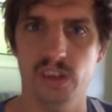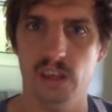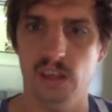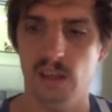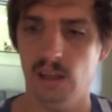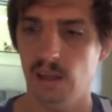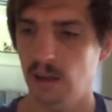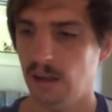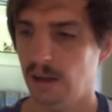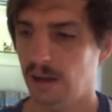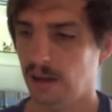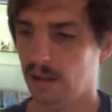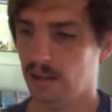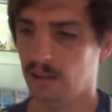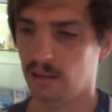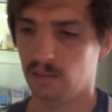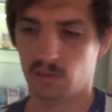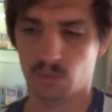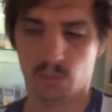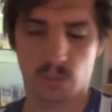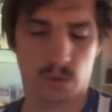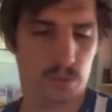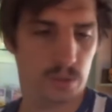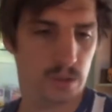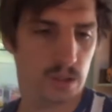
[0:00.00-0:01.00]
that's
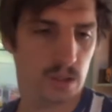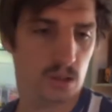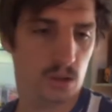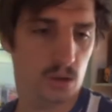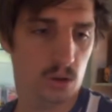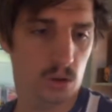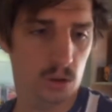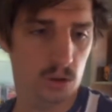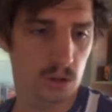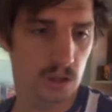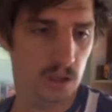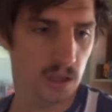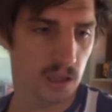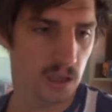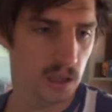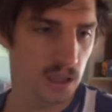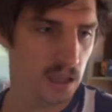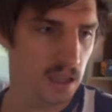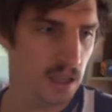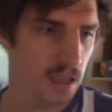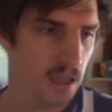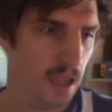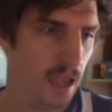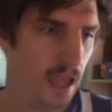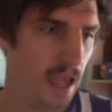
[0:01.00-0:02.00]
what we call it.
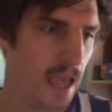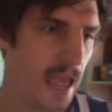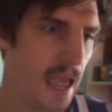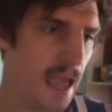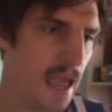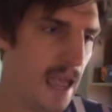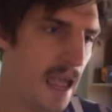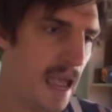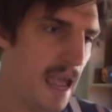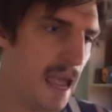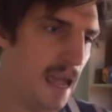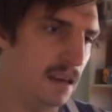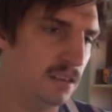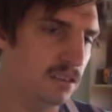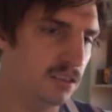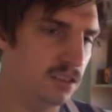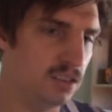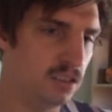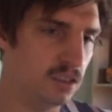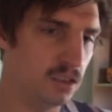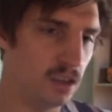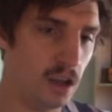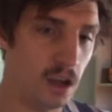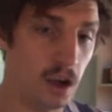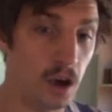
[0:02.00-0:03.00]
And
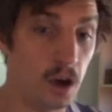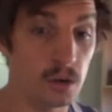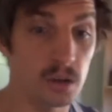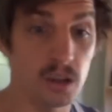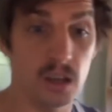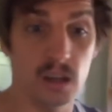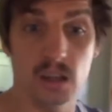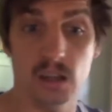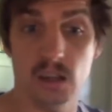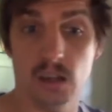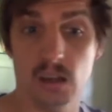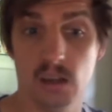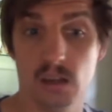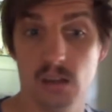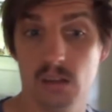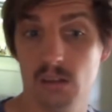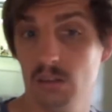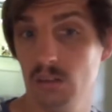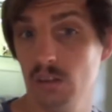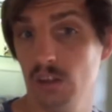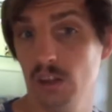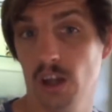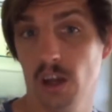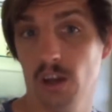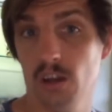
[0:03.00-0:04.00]
I'm gonna,
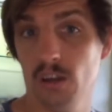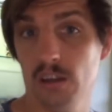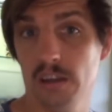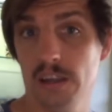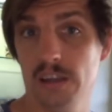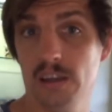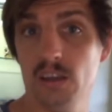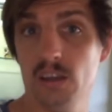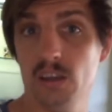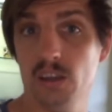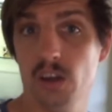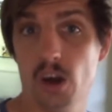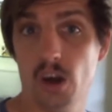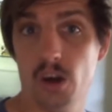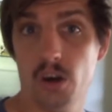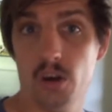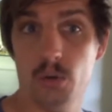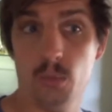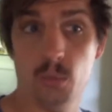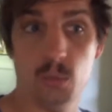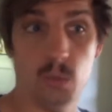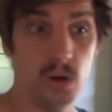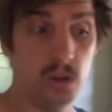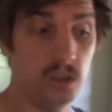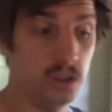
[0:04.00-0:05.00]
let you know
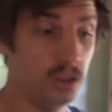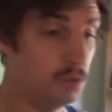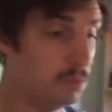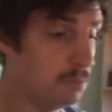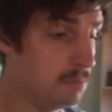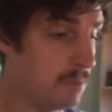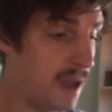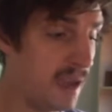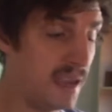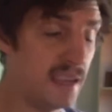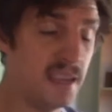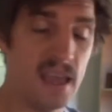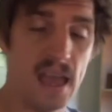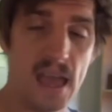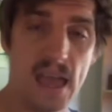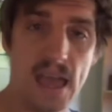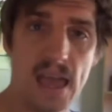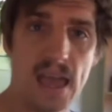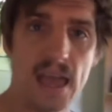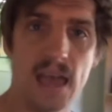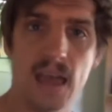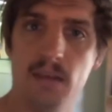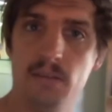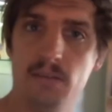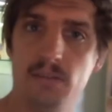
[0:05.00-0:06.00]
what you may
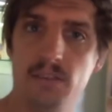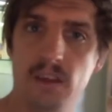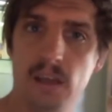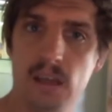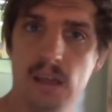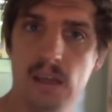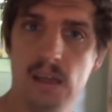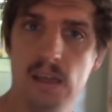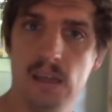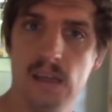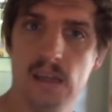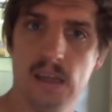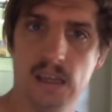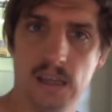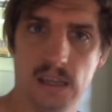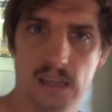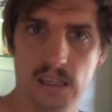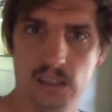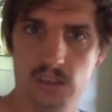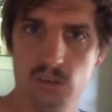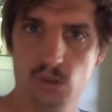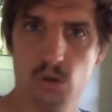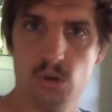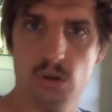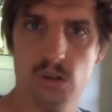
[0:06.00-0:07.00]
have in
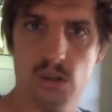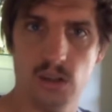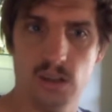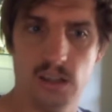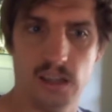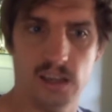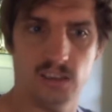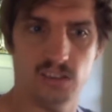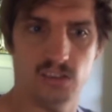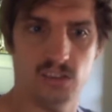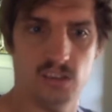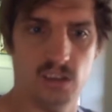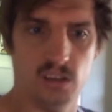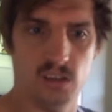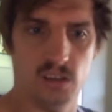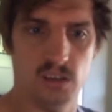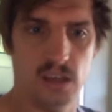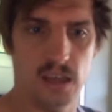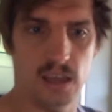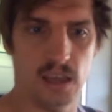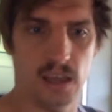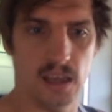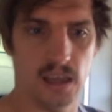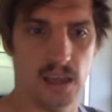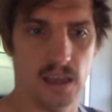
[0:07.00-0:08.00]
your collection,
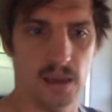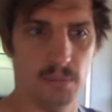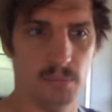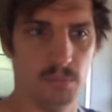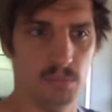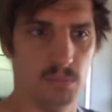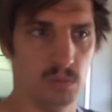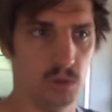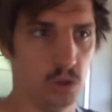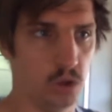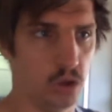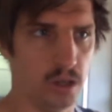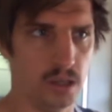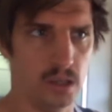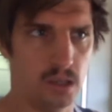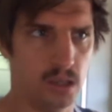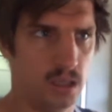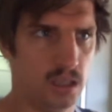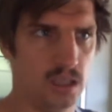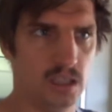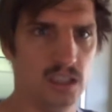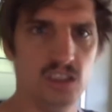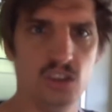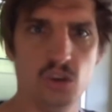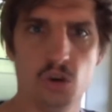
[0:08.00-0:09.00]
like
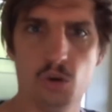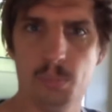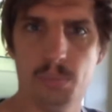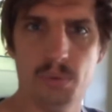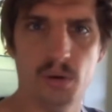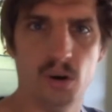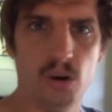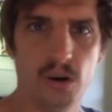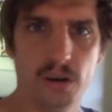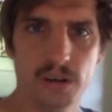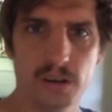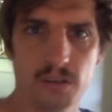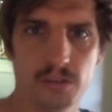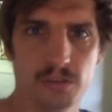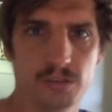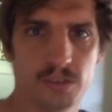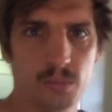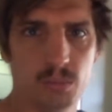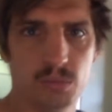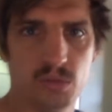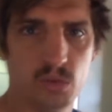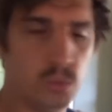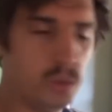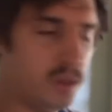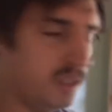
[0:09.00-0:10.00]
in your binder from
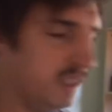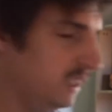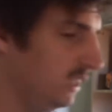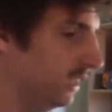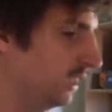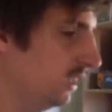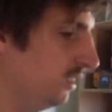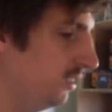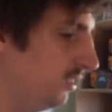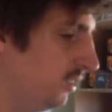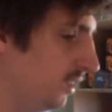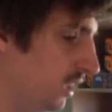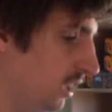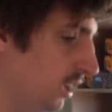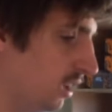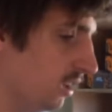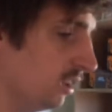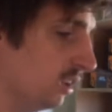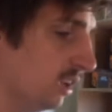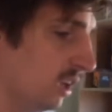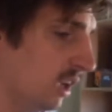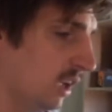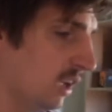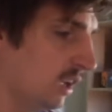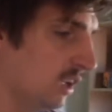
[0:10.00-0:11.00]
20 years ago. I'm
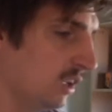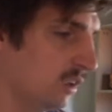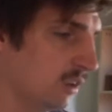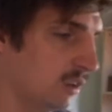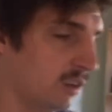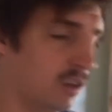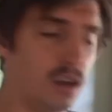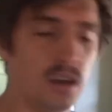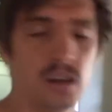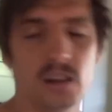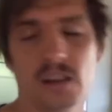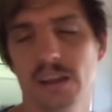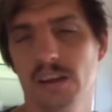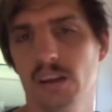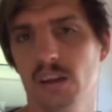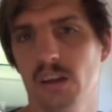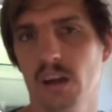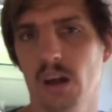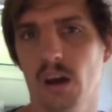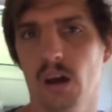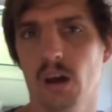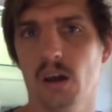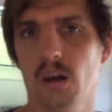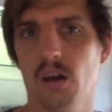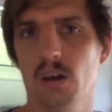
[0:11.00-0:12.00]
gonna let you
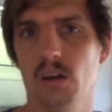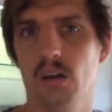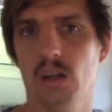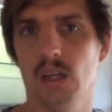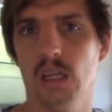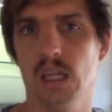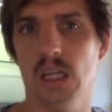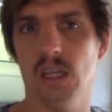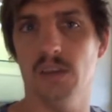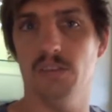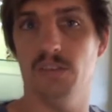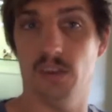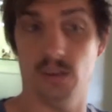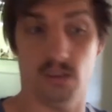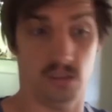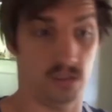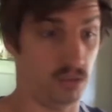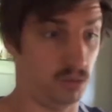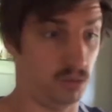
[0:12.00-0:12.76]
know if it's